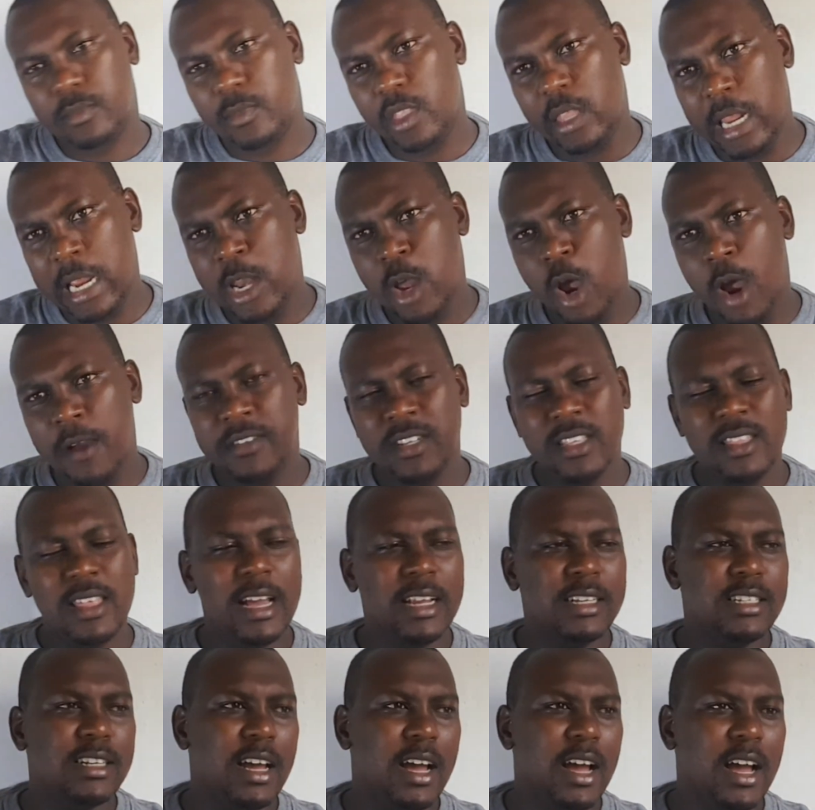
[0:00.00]
And after
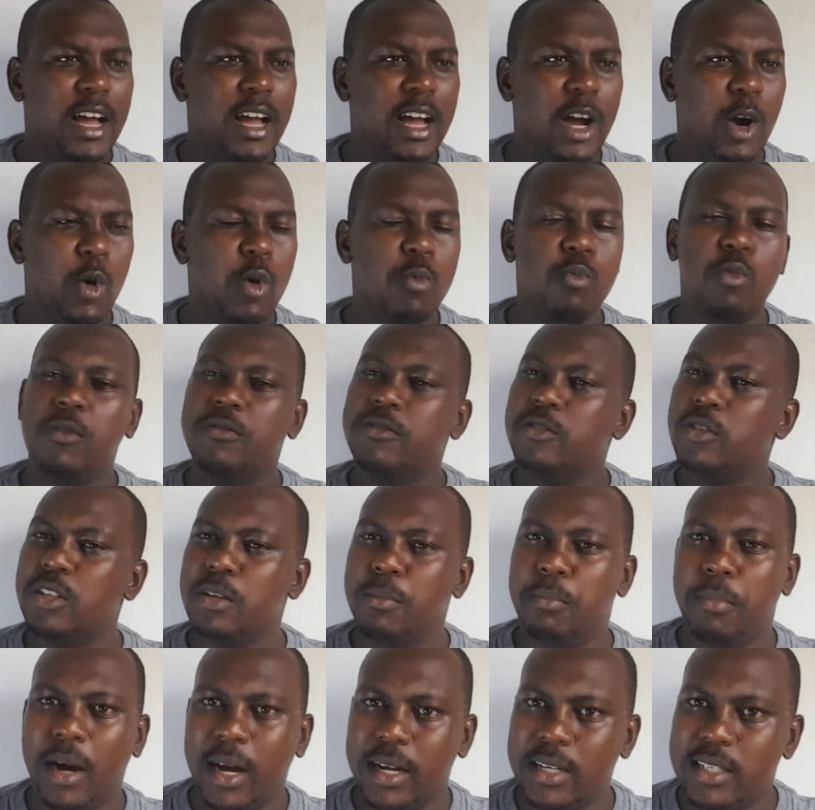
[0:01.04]
that, we move to the
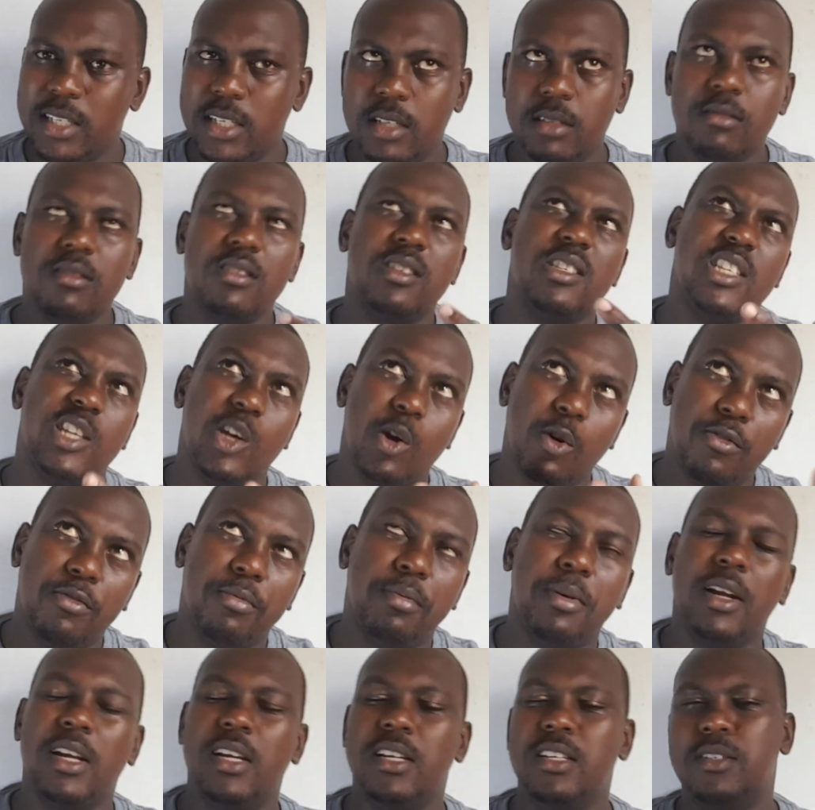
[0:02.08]
party,
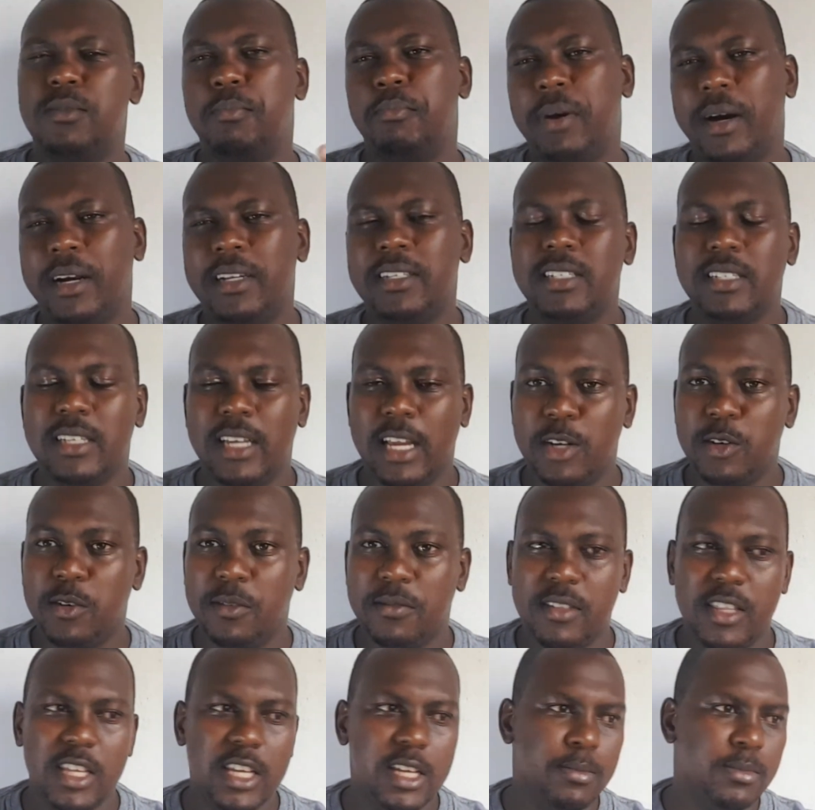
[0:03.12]
self-praise, party kind of
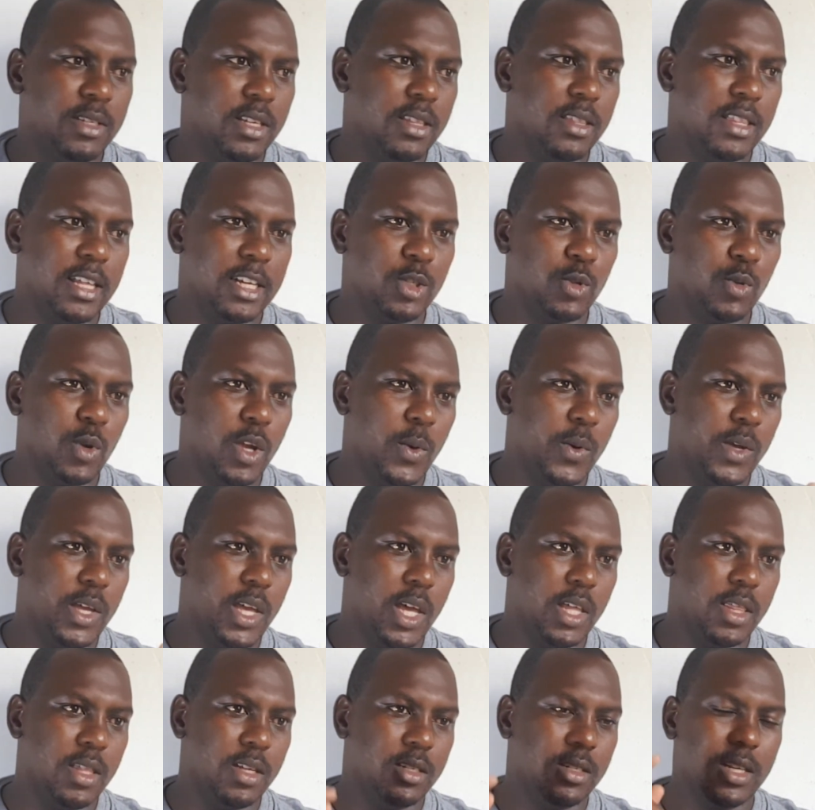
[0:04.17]
themes, and that's where we get
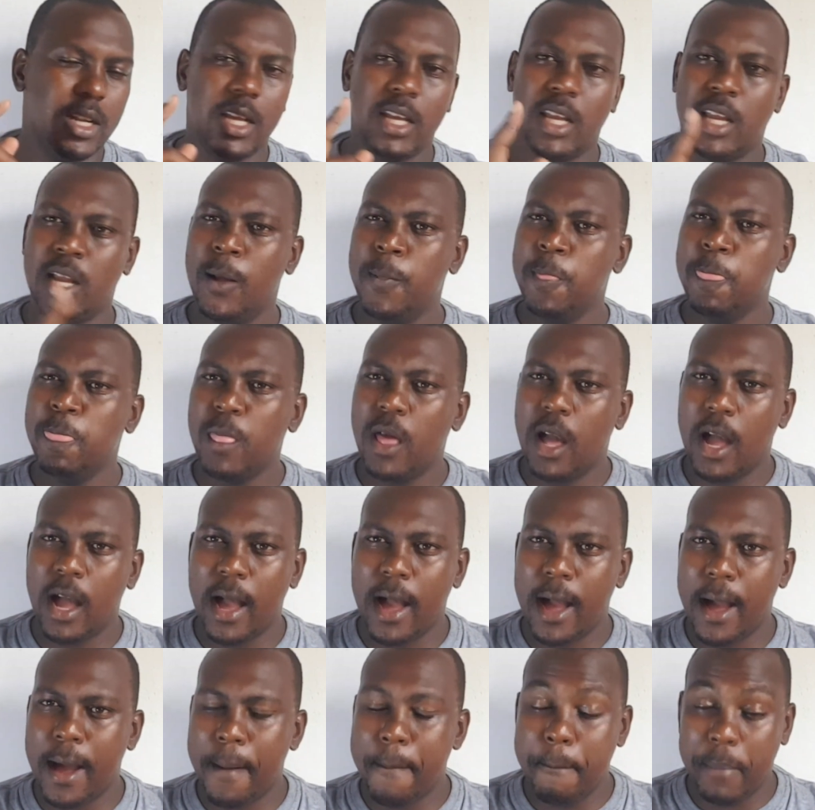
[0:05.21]
the track
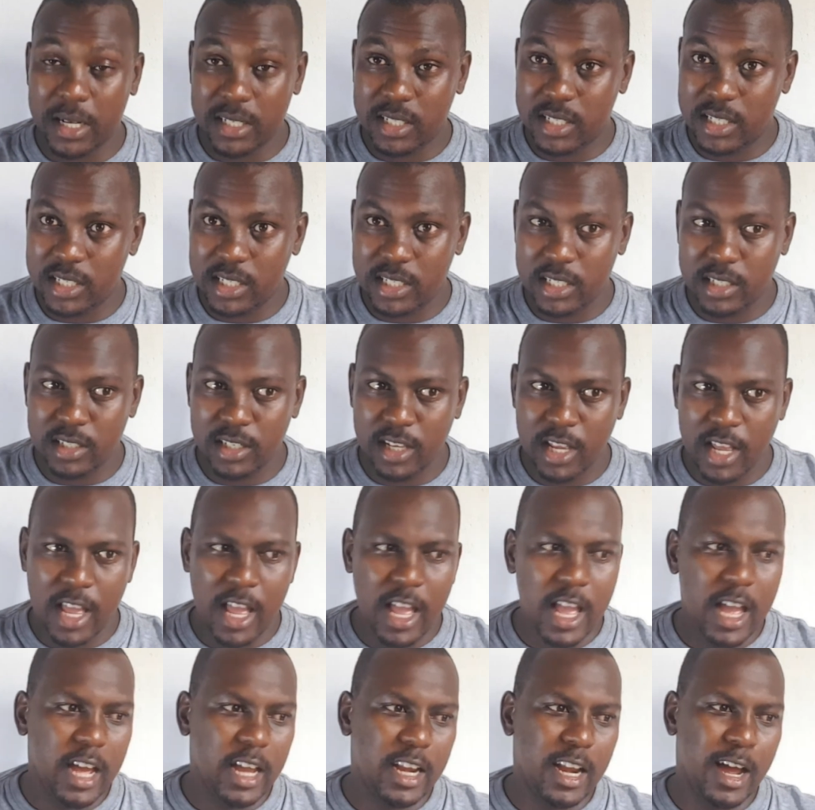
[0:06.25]
Batiri.
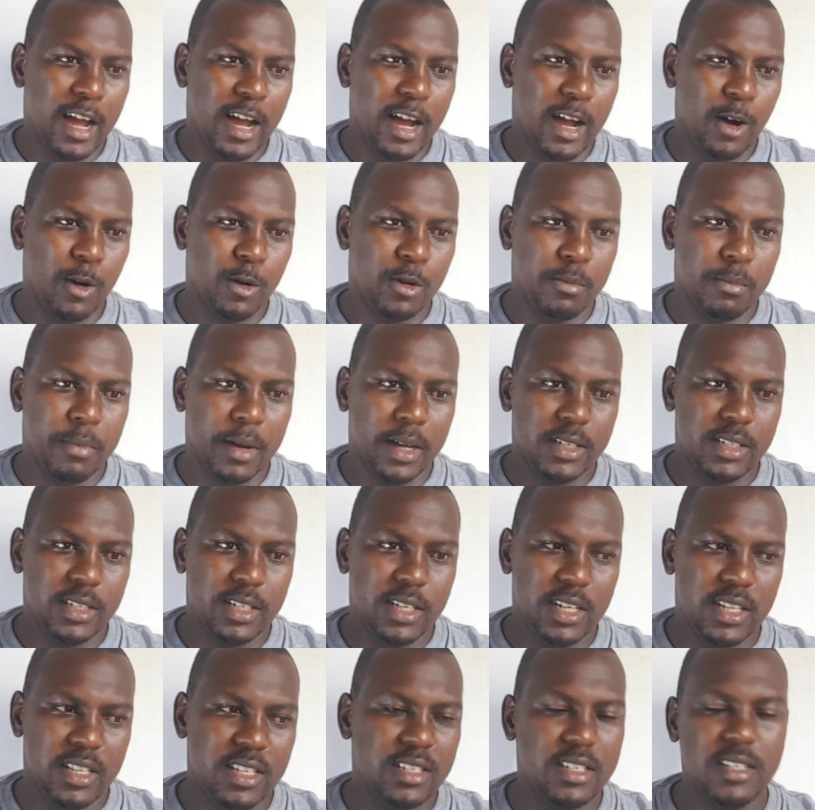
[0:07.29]
And now on
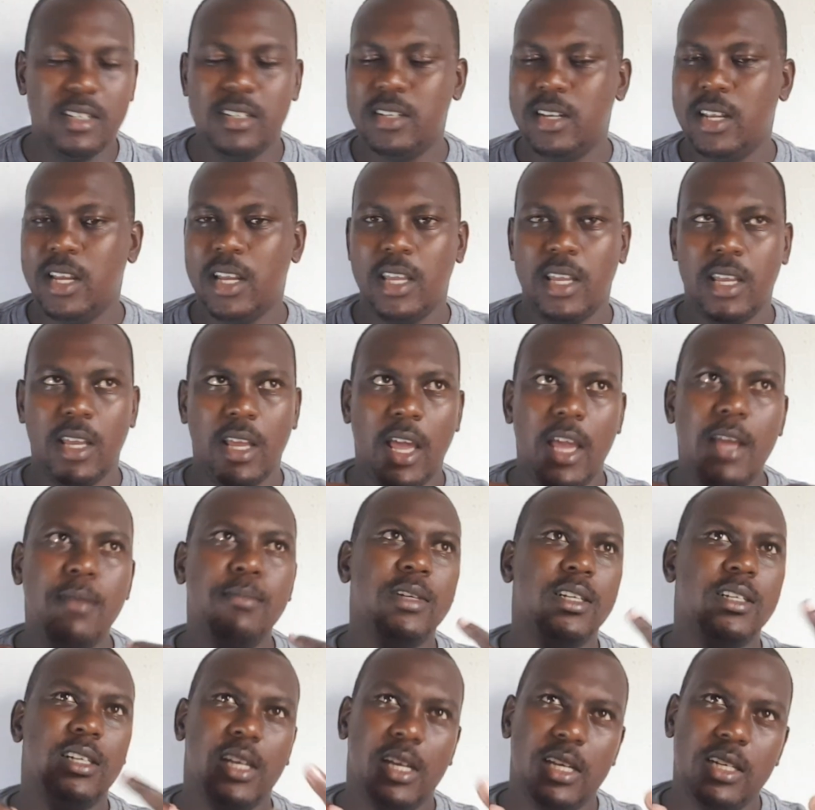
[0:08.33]
Batiri, this is a track aimed
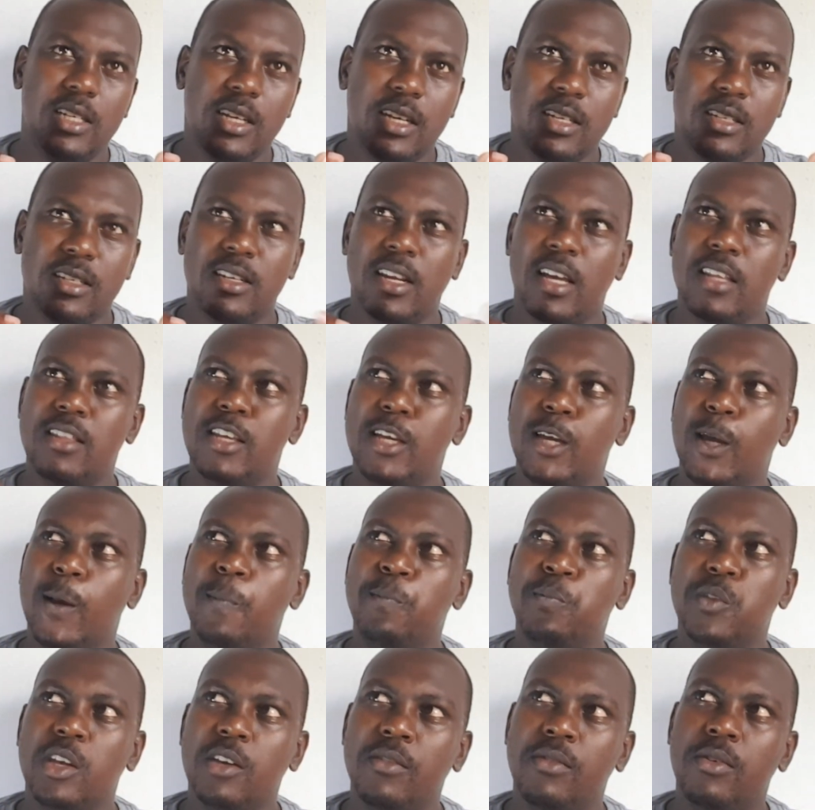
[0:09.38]
at haters. And I think
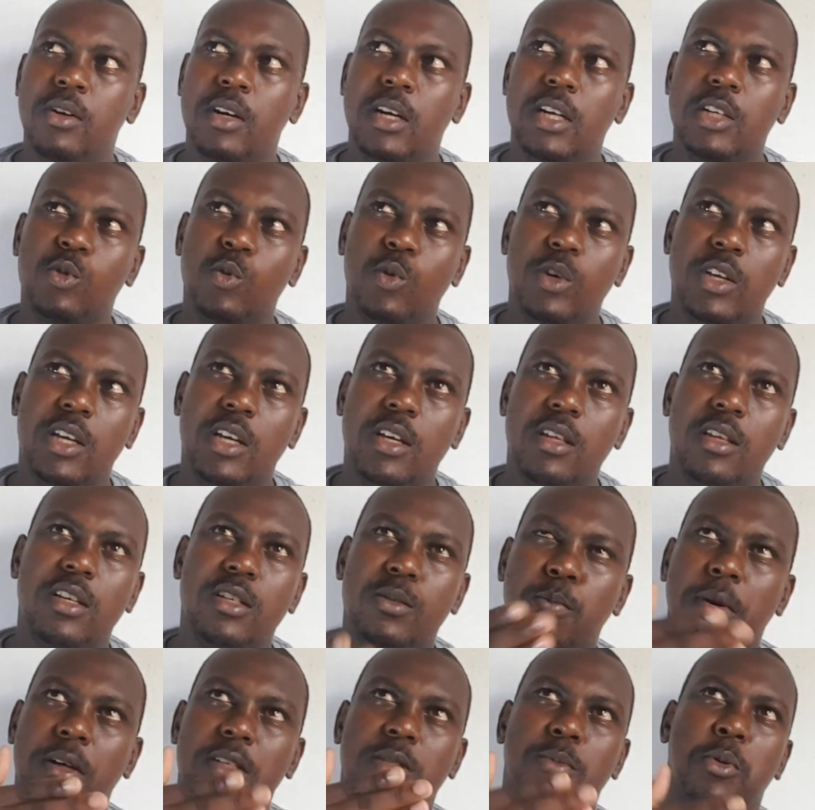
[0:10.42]
if you look at Winky, his past